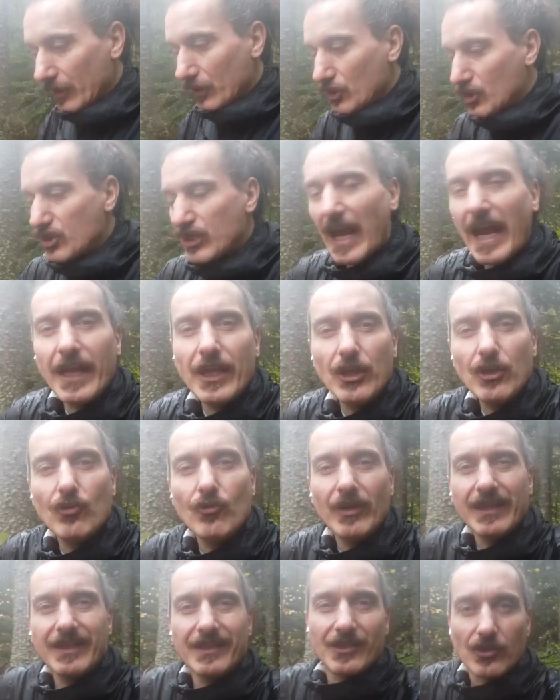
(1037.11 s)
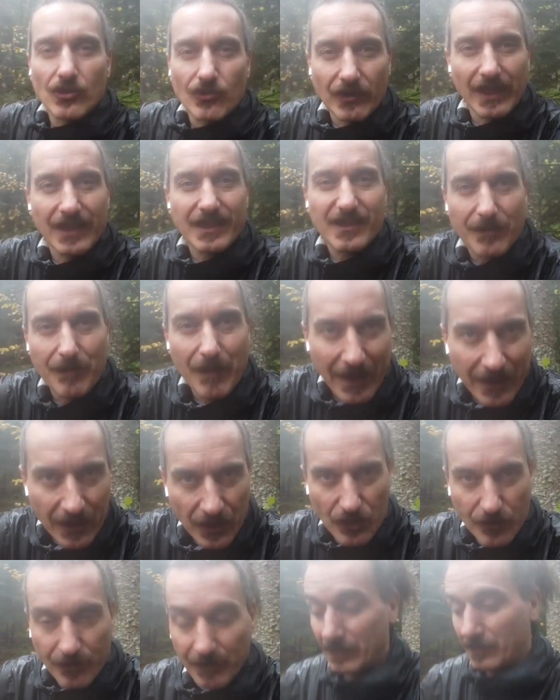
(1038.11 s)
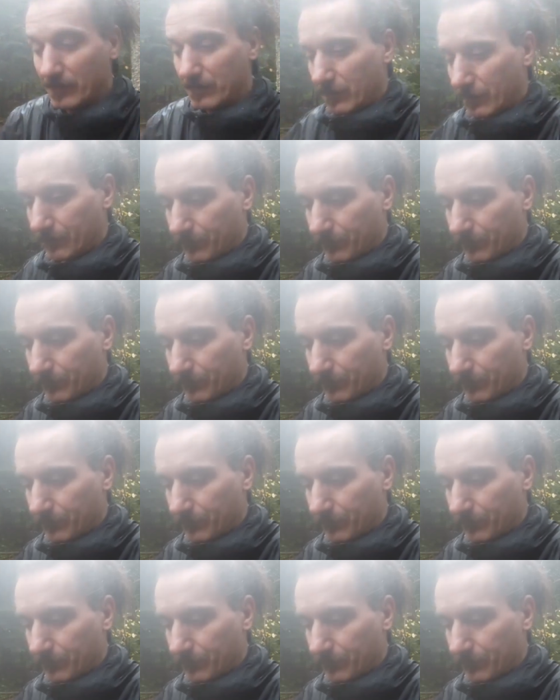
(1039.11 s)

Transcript: Genuine stress management,